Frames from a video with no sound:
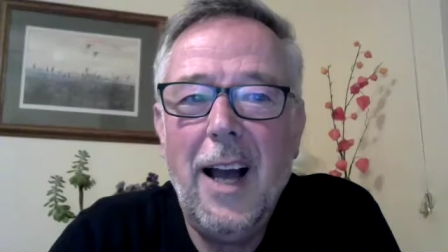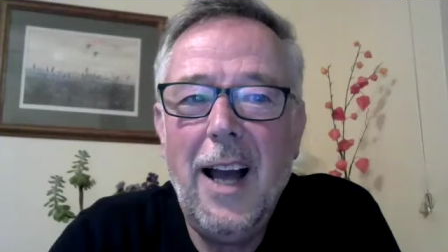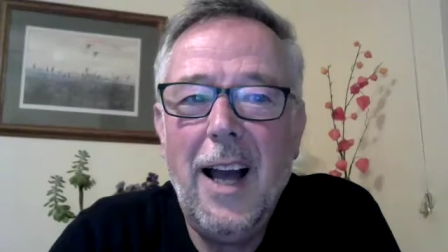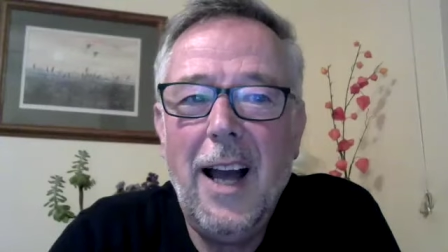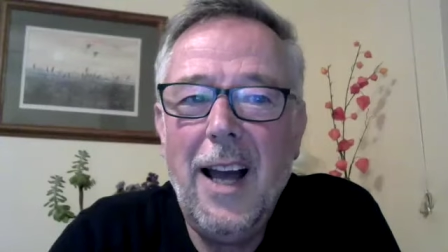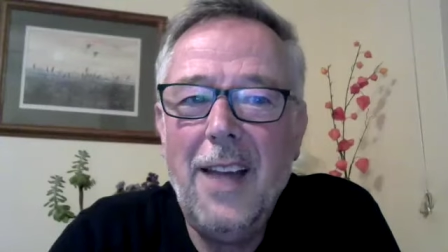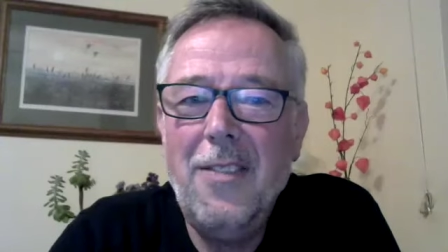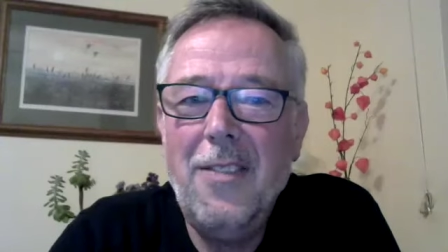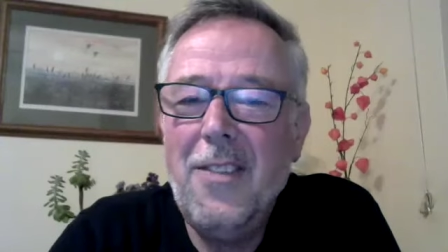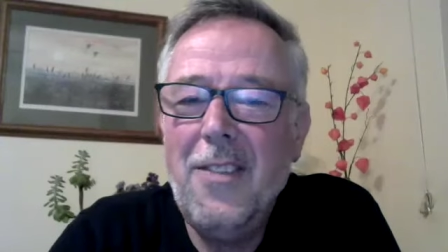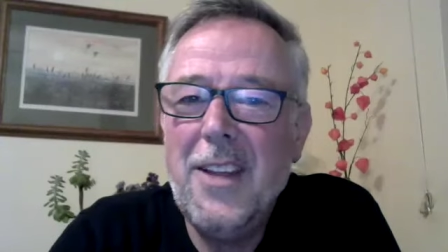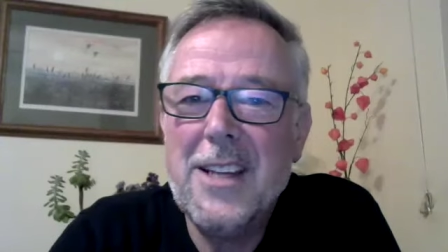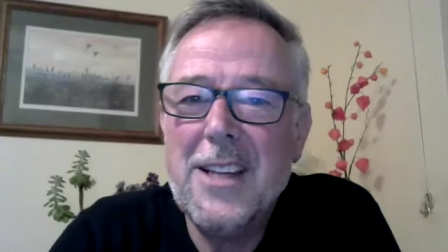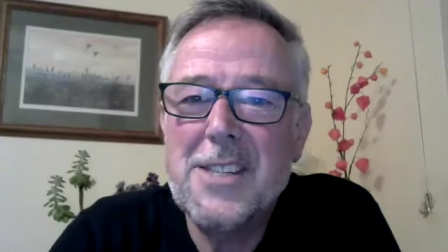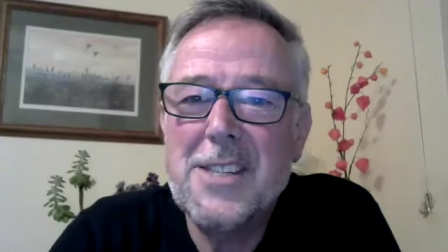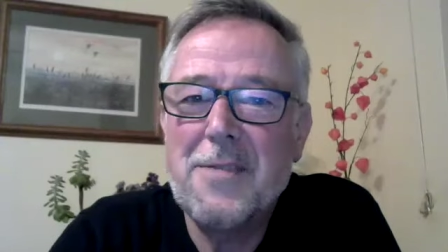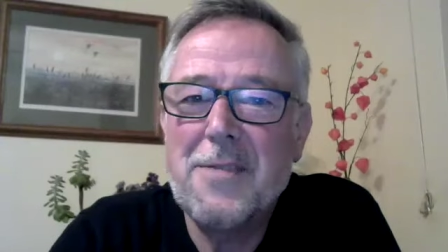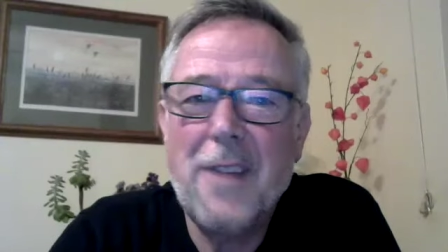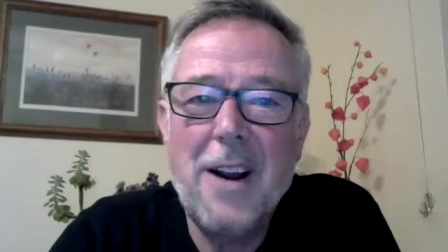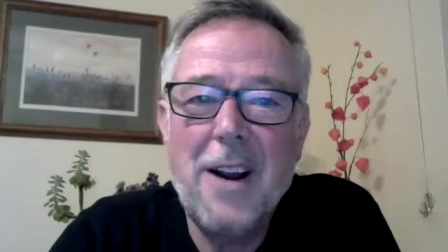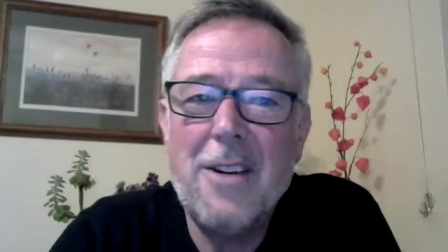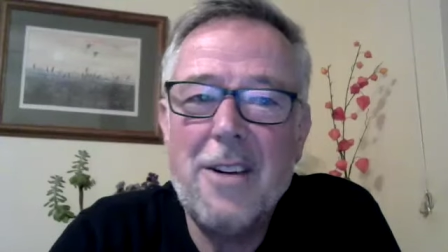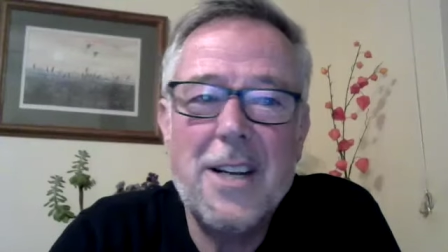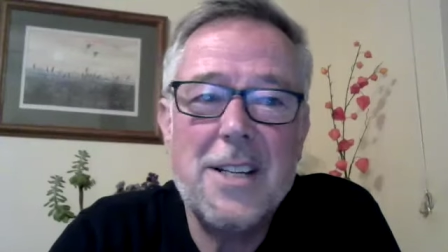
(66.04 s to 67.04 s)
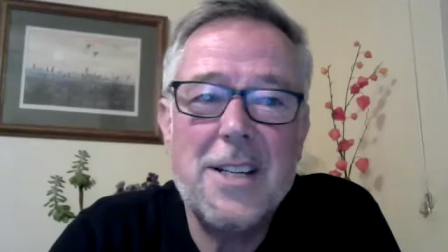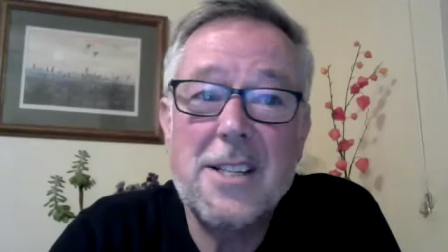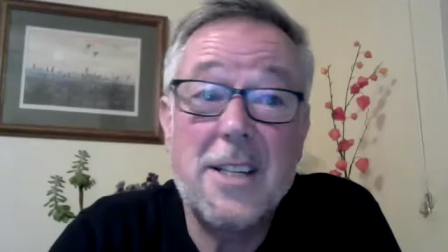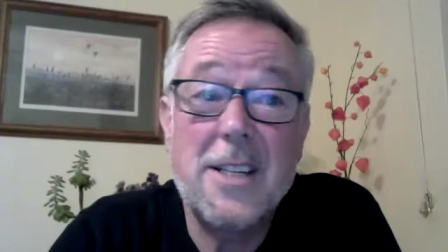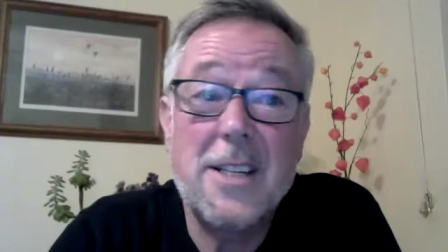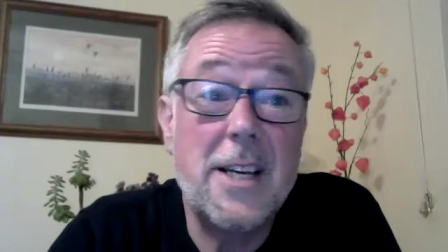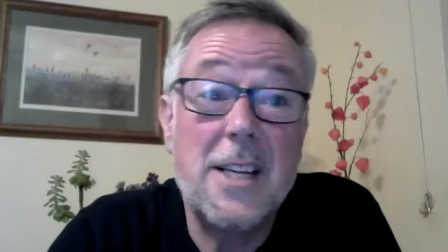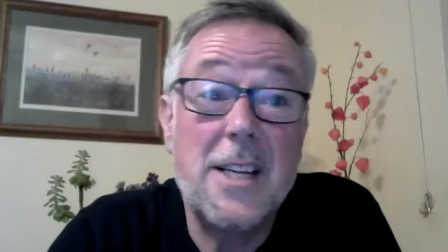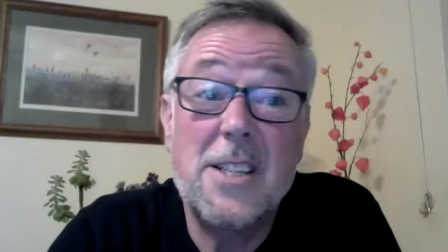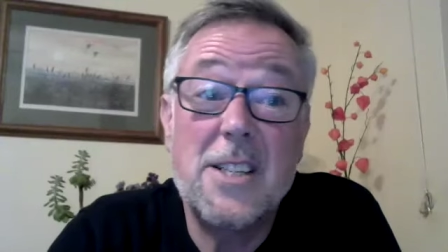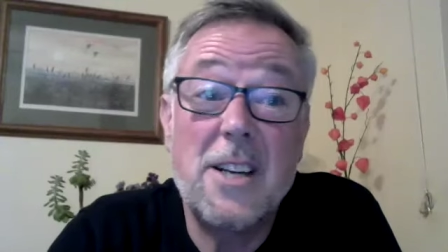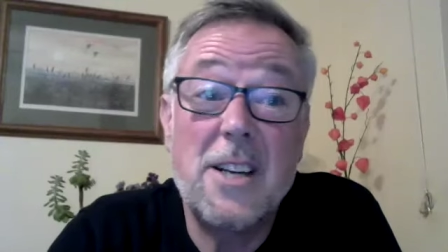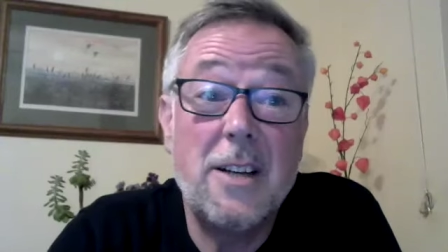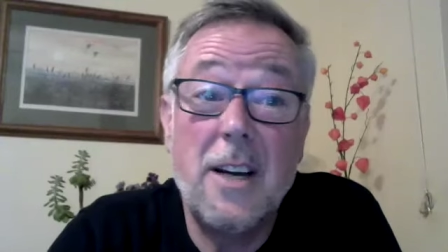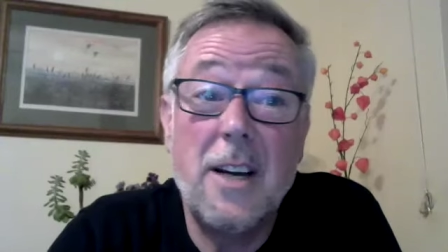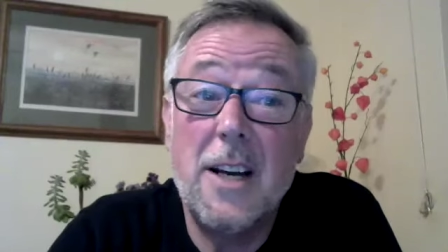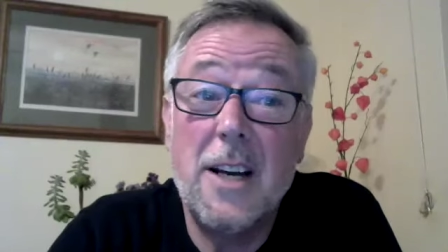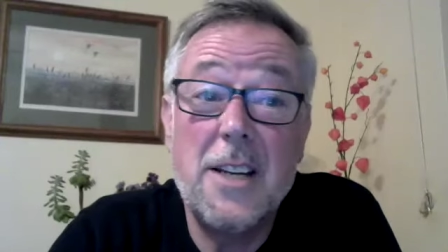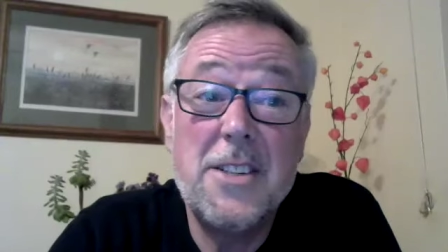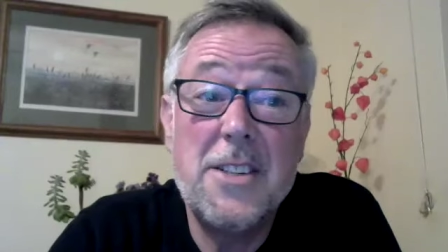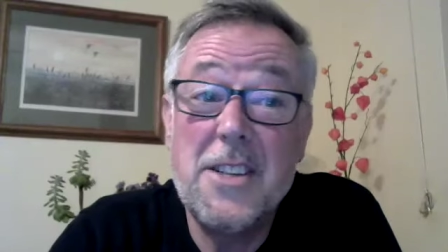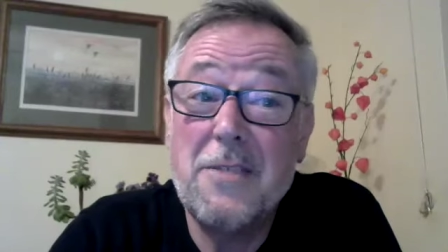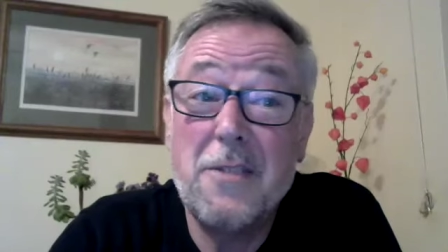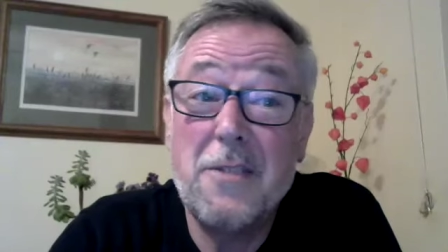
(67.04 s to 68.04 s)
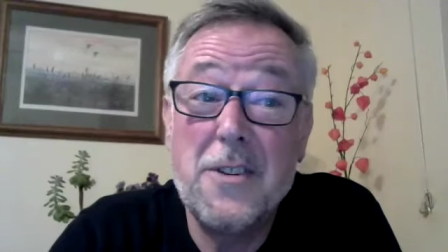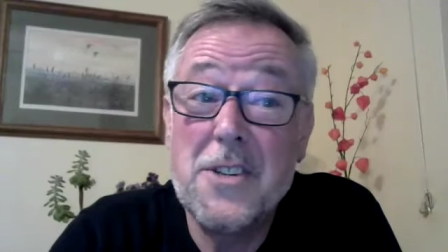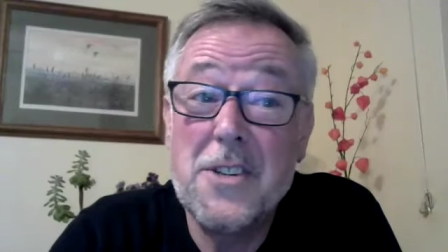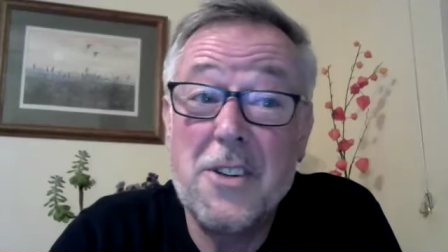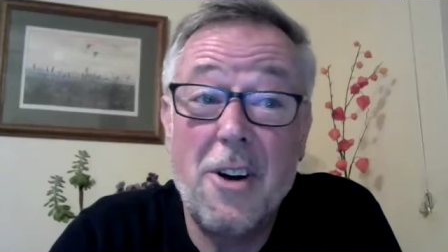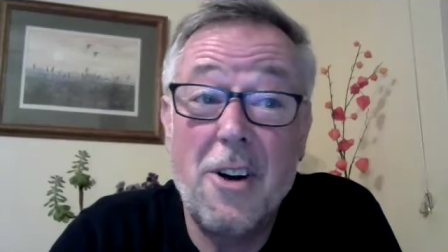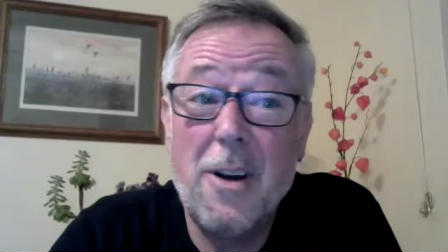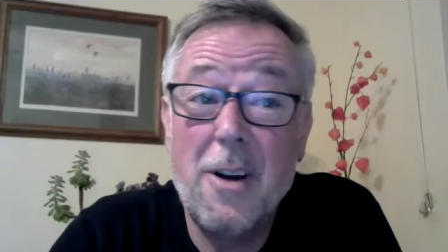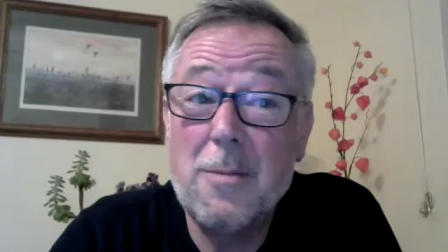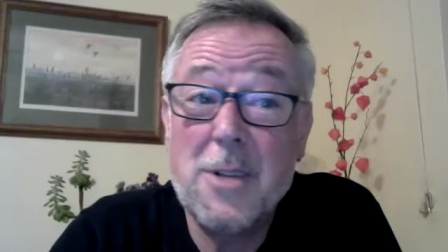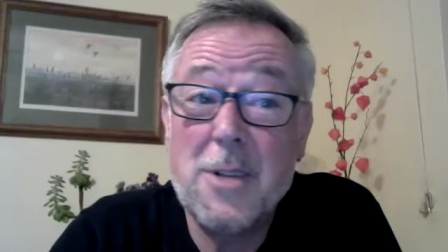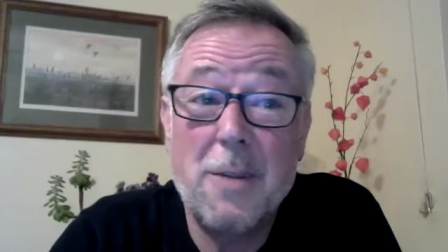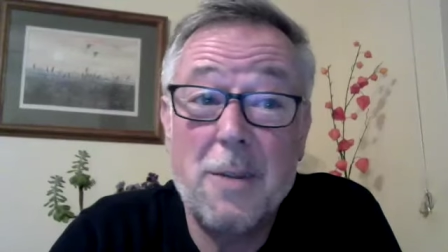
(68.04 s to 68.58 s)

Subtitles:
And there's various things. At different times,